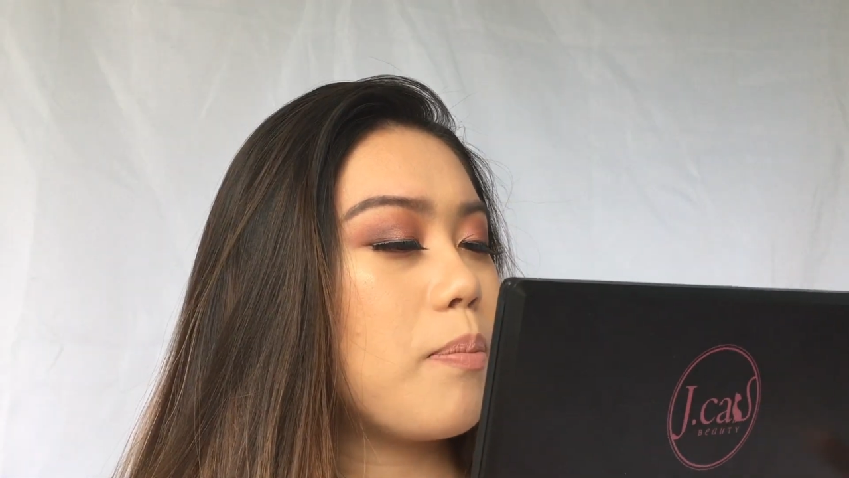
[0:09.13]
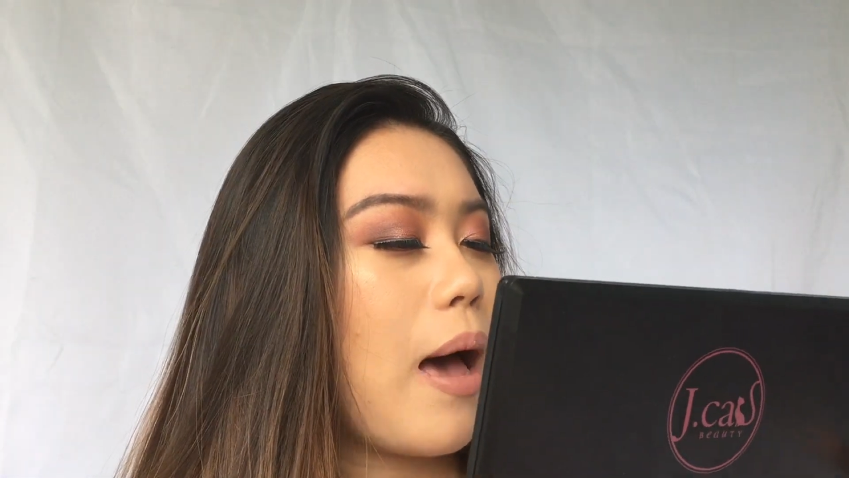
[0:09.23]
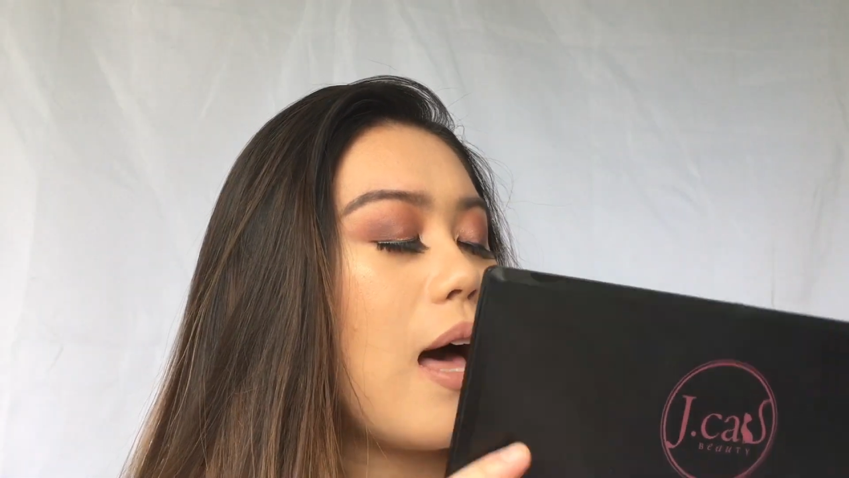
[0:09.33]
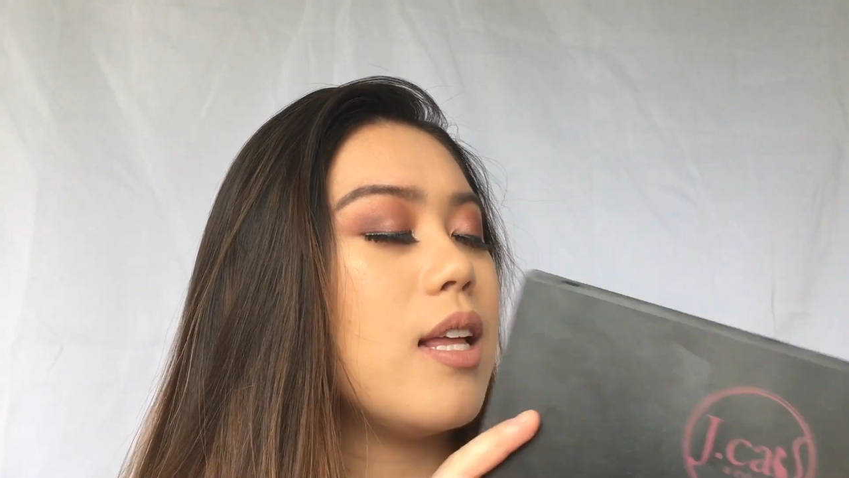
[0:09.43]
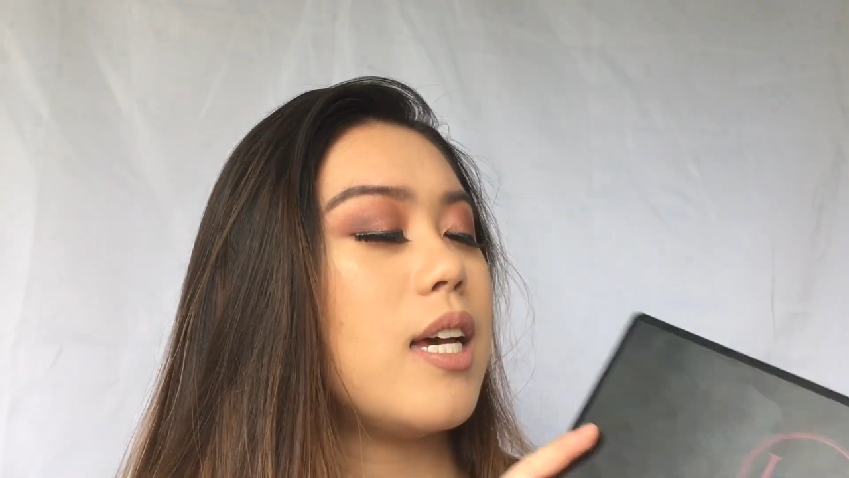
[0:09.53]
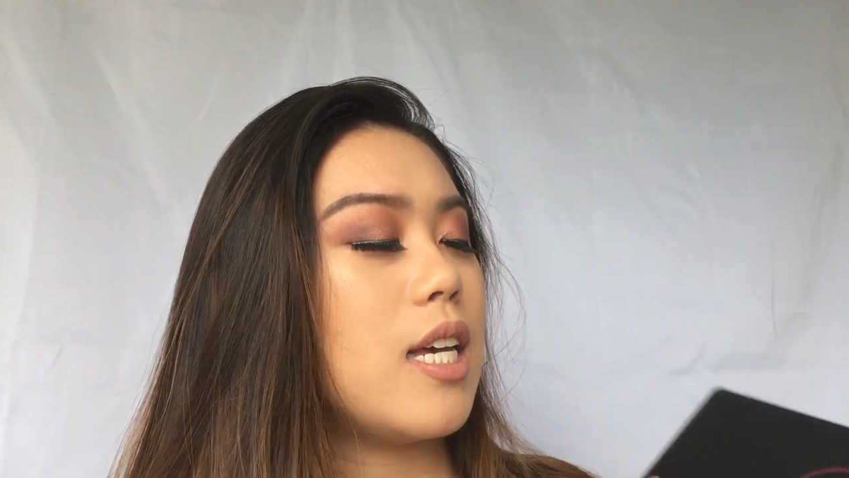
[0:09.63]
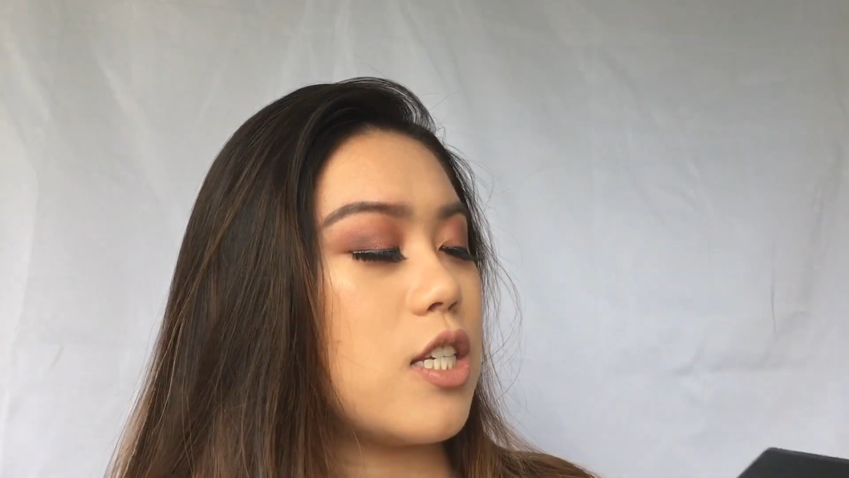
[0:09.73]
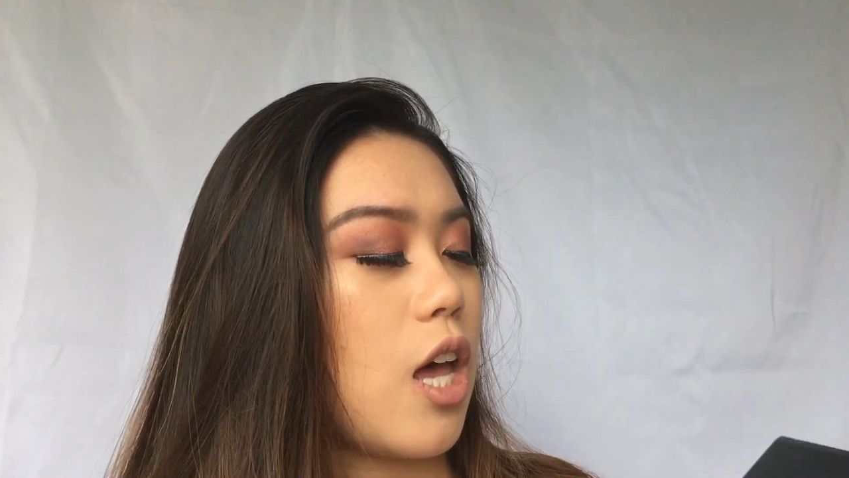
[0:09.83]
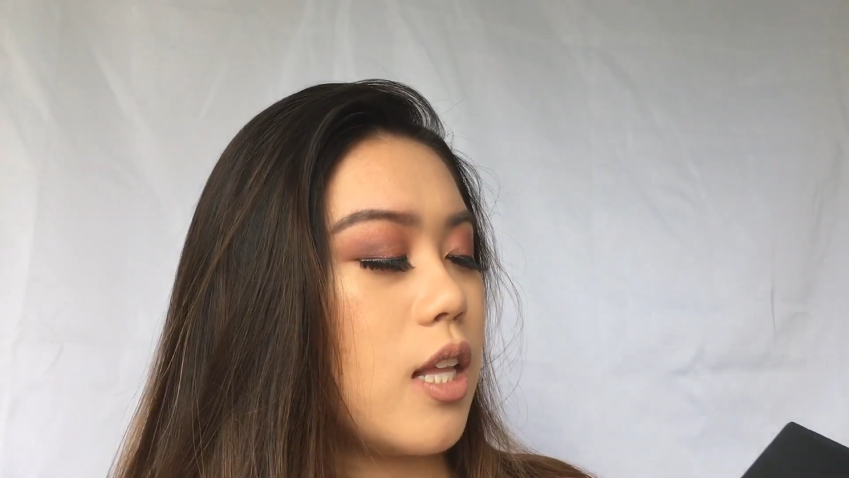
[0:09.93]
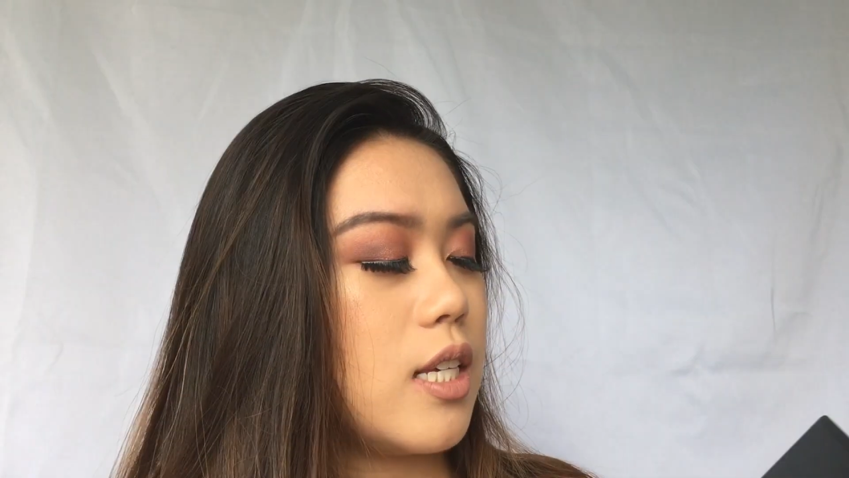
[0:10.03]
palette
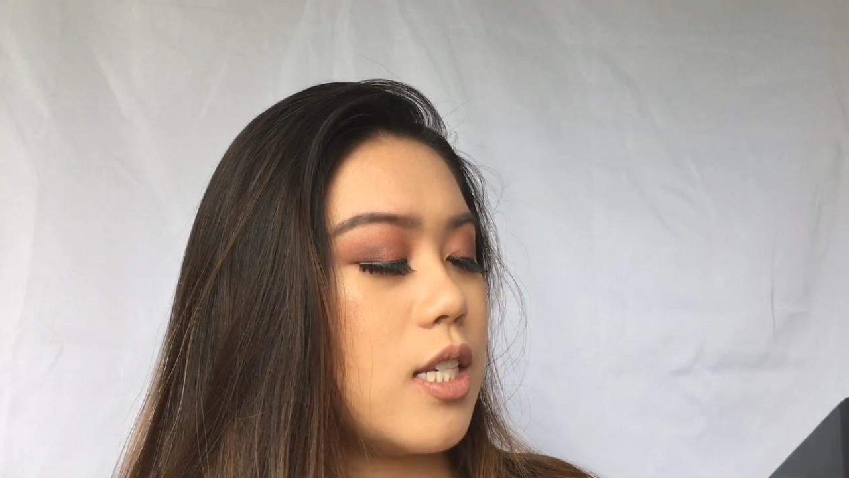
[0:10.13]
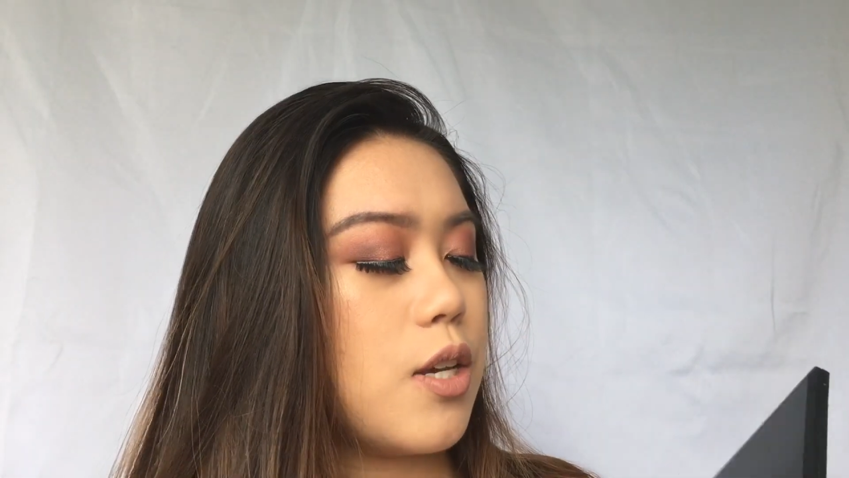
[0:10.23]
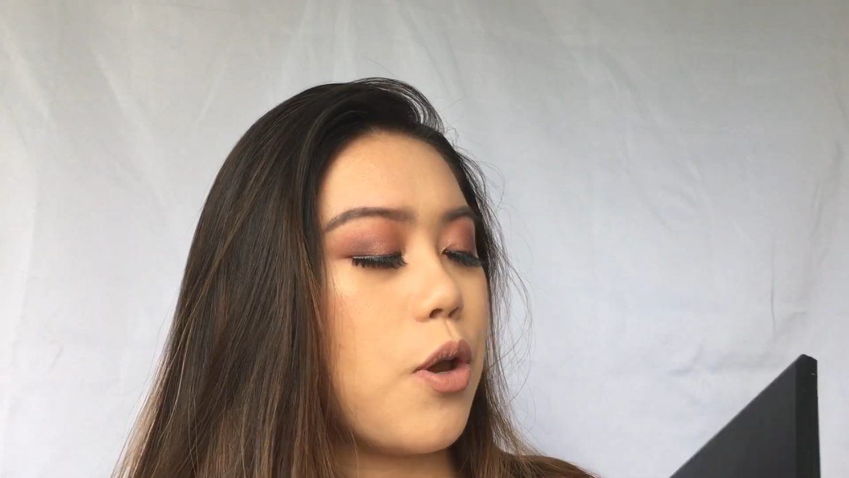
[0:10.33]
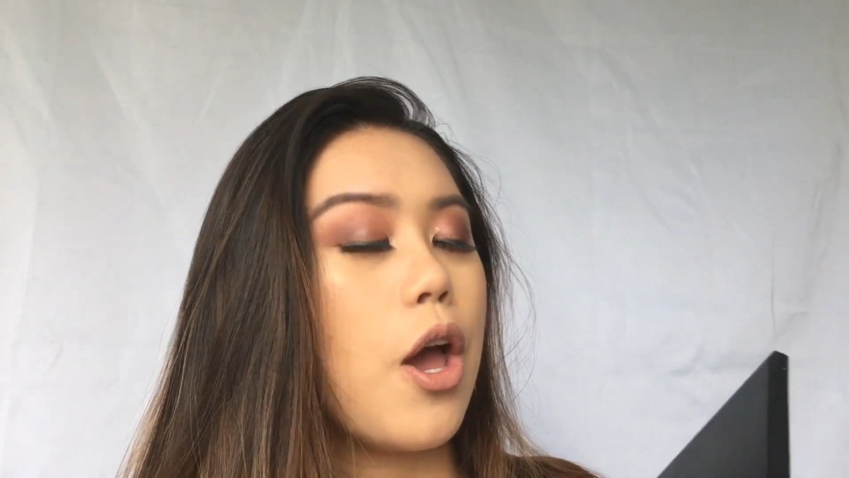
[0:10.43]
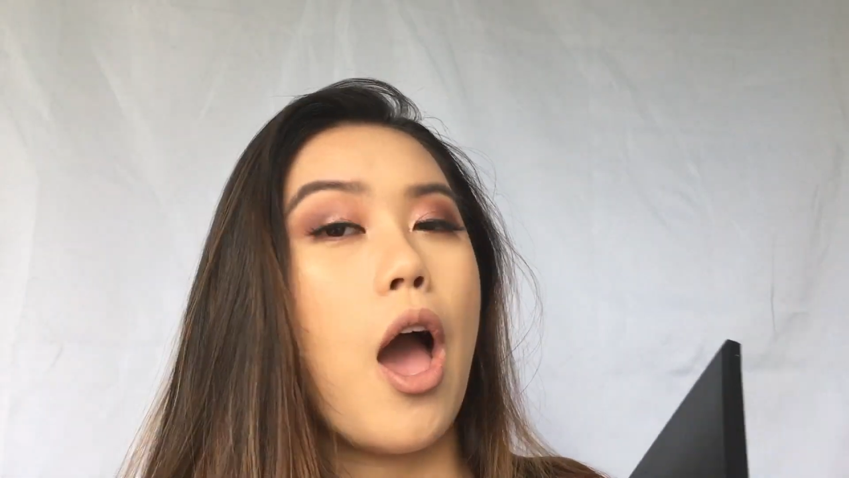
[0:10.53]
is honestly